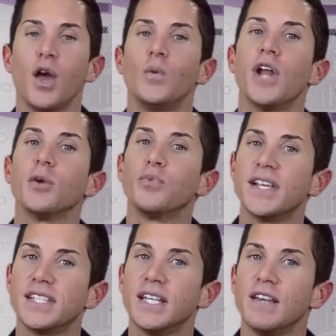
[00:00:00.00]
When our
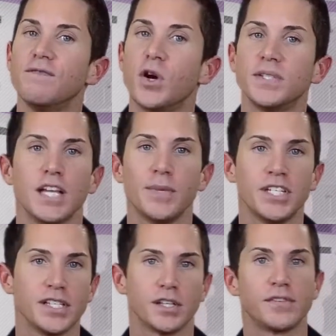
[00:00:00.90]
president invoked
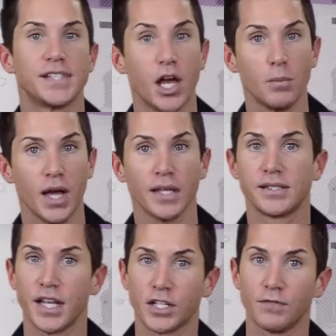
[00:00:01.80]
images of Selma,
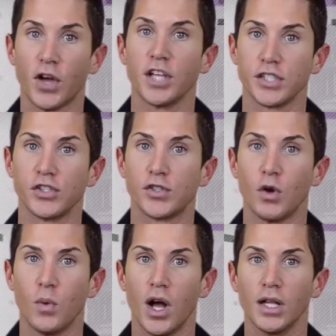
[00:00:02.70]
Seneca Falls, and
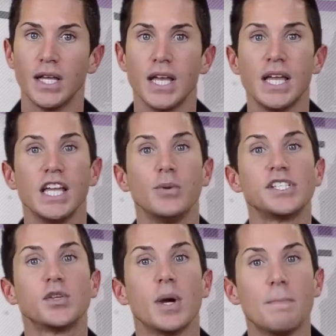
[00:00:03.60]
Stonewall, it was
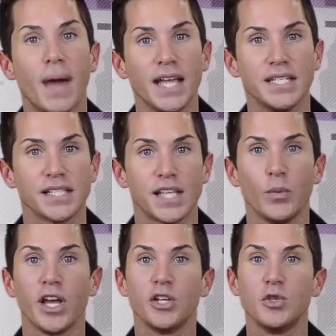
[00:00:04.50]
to remind us that
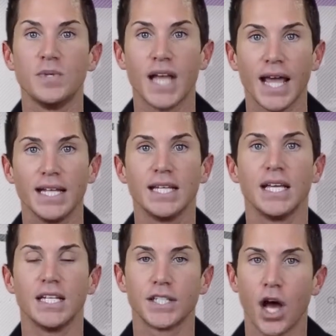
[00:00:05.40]
we are united
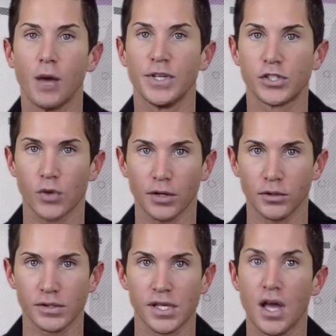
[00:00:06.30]
in common
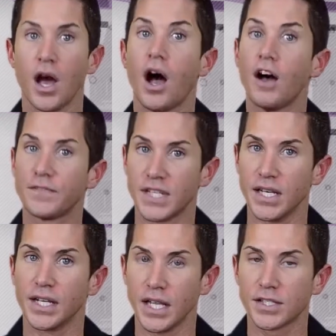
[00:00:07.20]
struggles, often
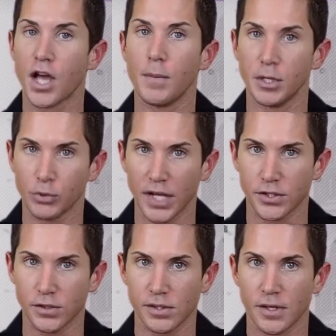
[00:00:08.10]
against common
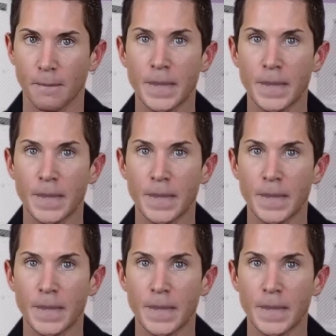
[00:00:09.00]
oppressors.